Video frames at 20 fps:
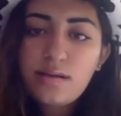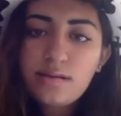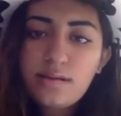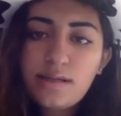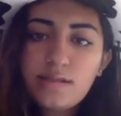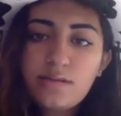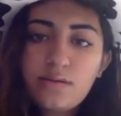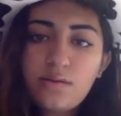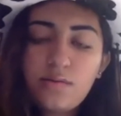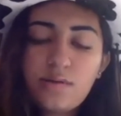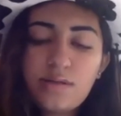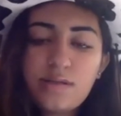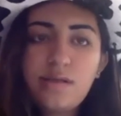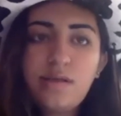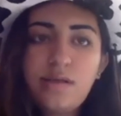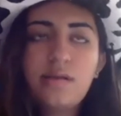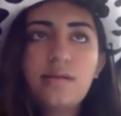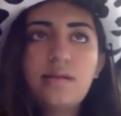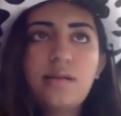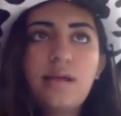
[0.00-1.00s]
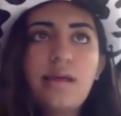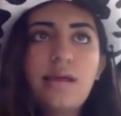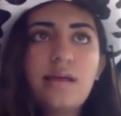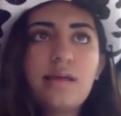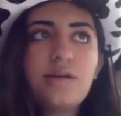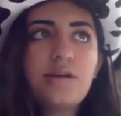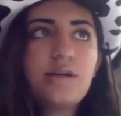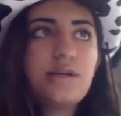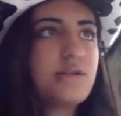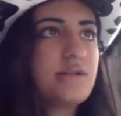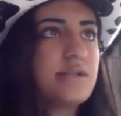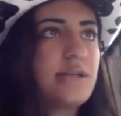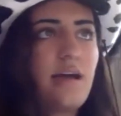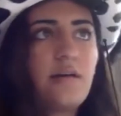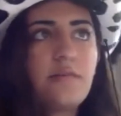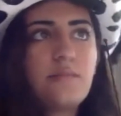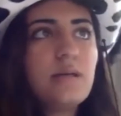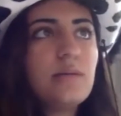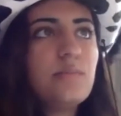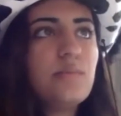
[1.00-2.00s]
That's always a good thing. You can just
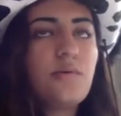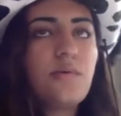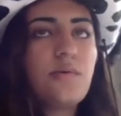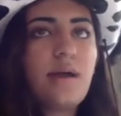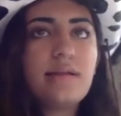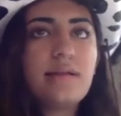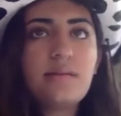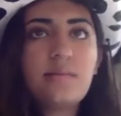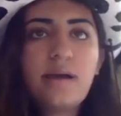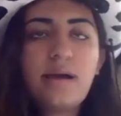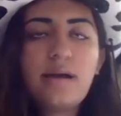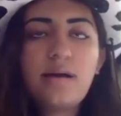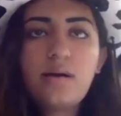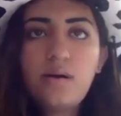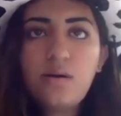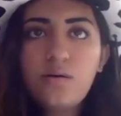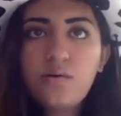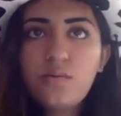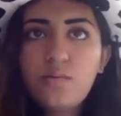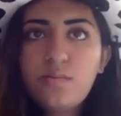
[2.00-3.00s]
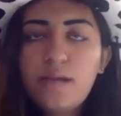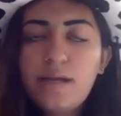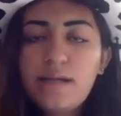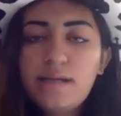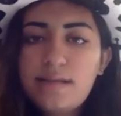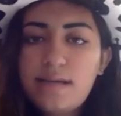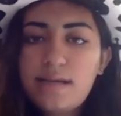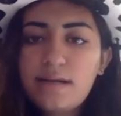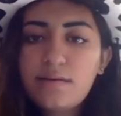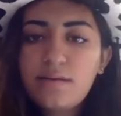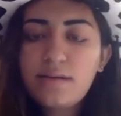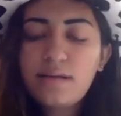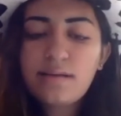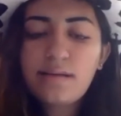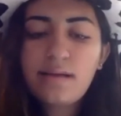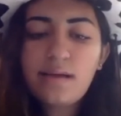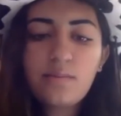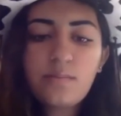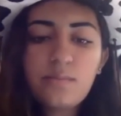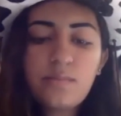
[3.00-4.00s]
have people write them at home and decorate
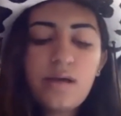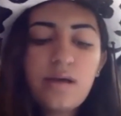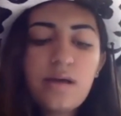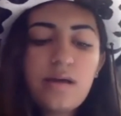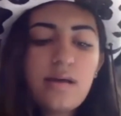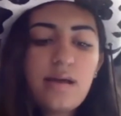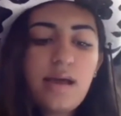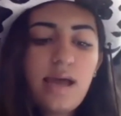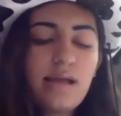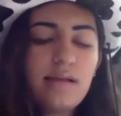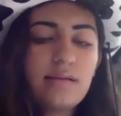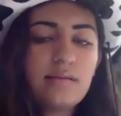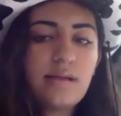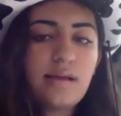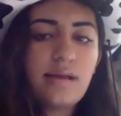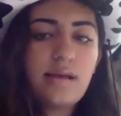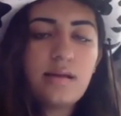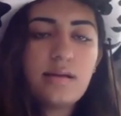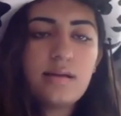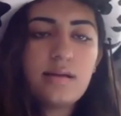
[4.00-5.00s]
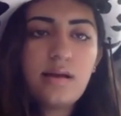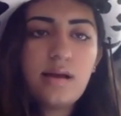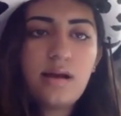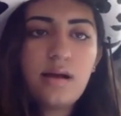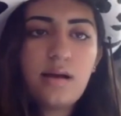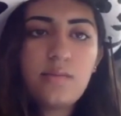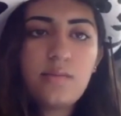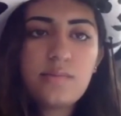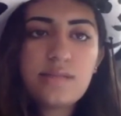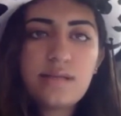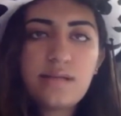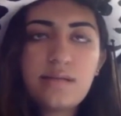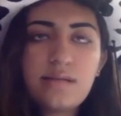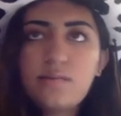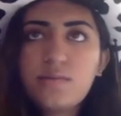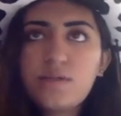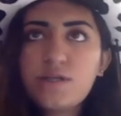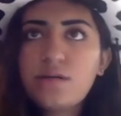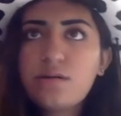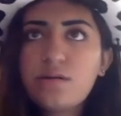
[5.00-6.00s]
them, and then send them
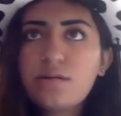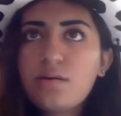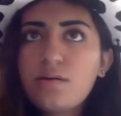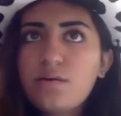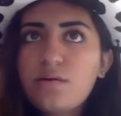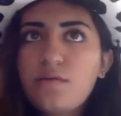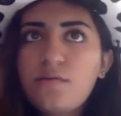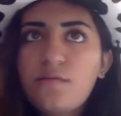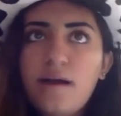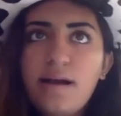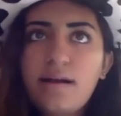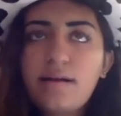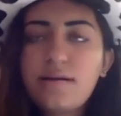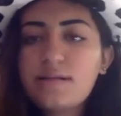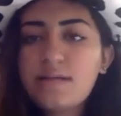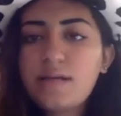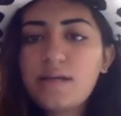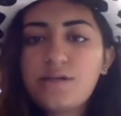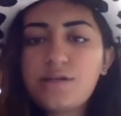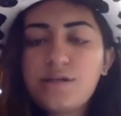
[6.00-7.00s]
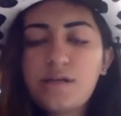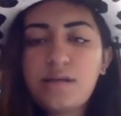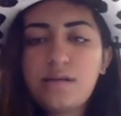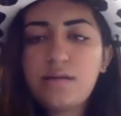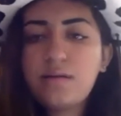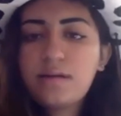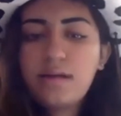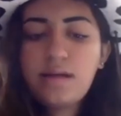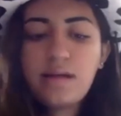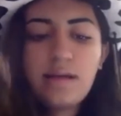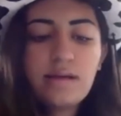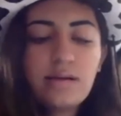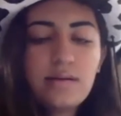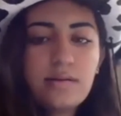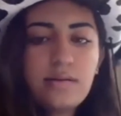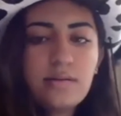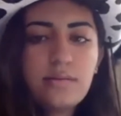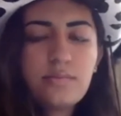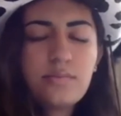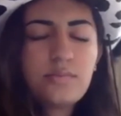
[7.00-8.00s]
to your local fire station. What
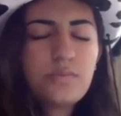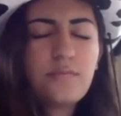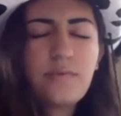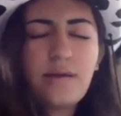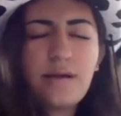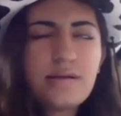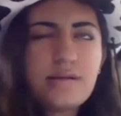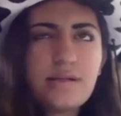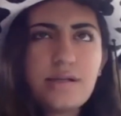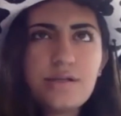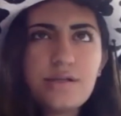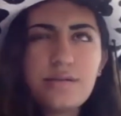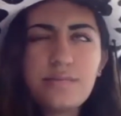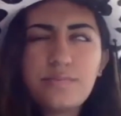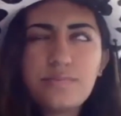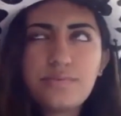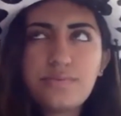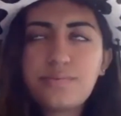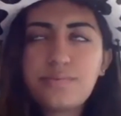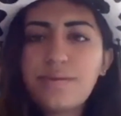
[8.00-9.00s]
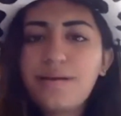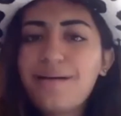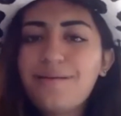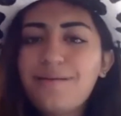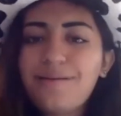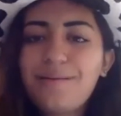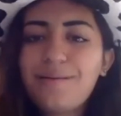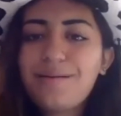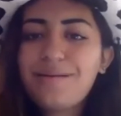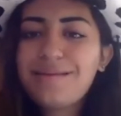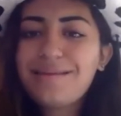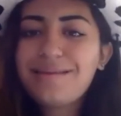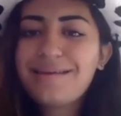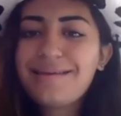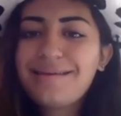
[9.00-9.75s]
am I thinking?